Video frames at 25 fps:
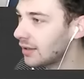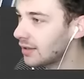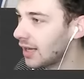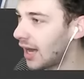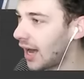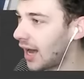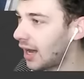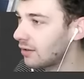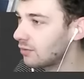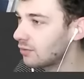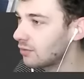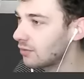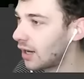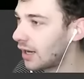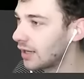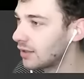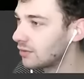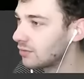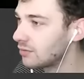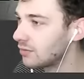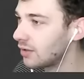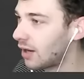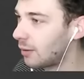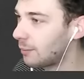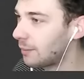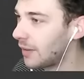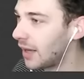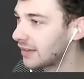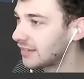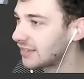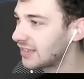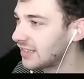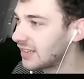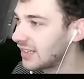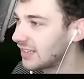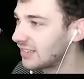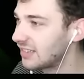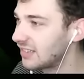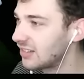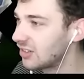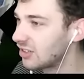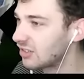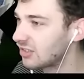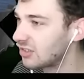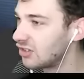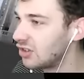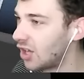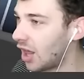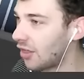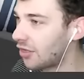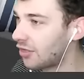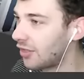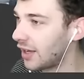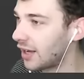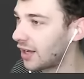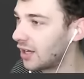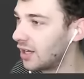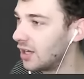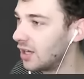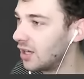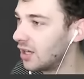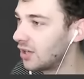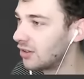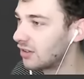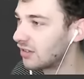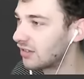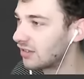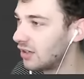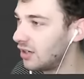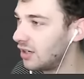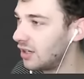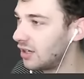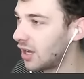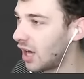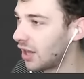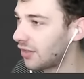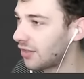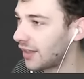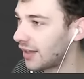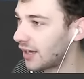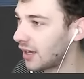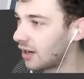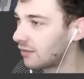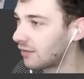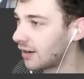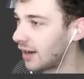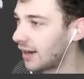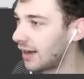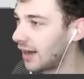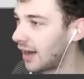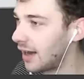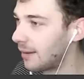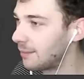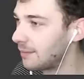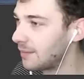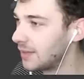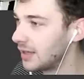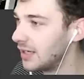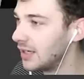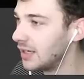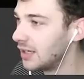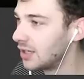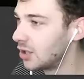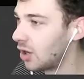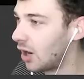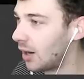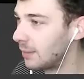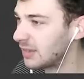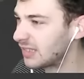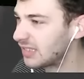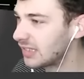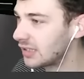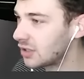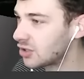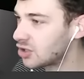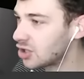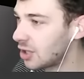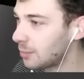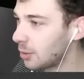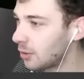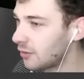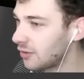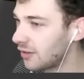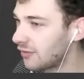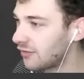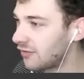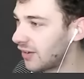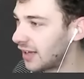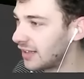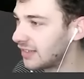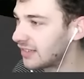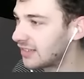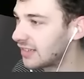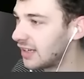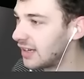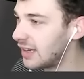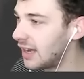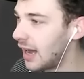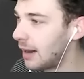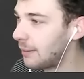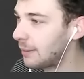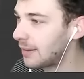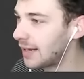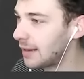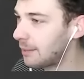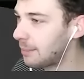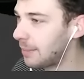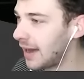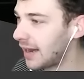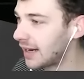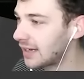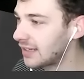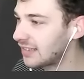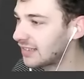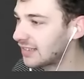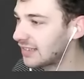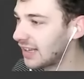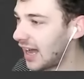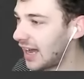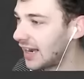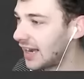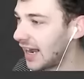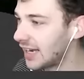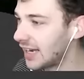Yeah, I, I'm not seeing, this is, there's nothing. There's literally nothing, all right? I'm, you know, I'm just gonna jump over the fence. Nope. I'm gonna get back inside.